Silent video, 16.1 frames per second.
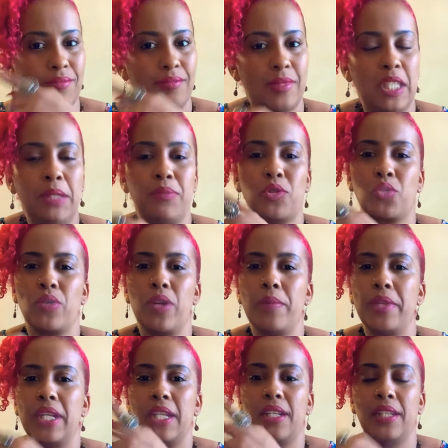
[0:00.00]
keep
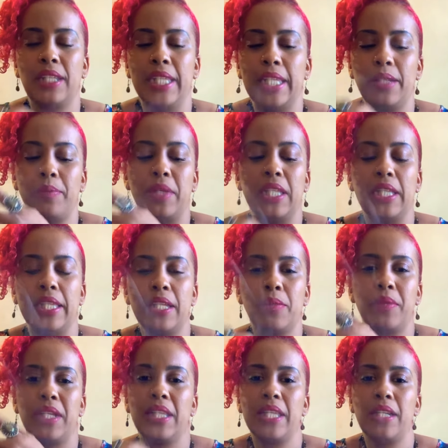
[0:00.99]
trimming it a little bit, little
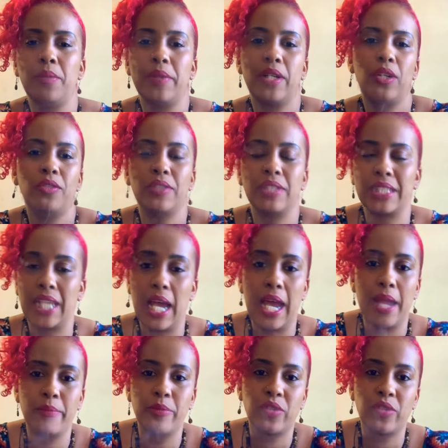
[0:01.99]
bit, little bit over time.